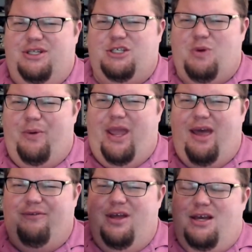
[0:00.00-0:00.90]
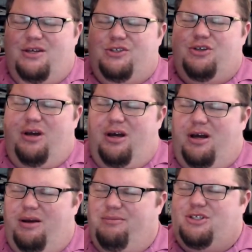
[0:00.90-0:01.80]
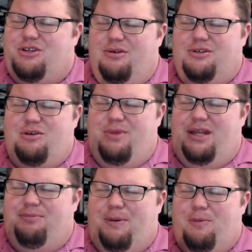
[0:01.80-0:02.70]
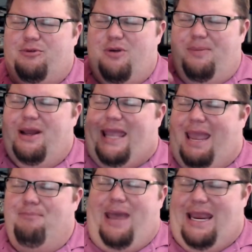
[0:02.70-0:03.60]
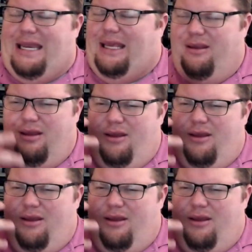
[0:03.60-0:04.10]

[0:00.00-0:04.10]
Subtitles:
That's why we have so many people talk about campaigning.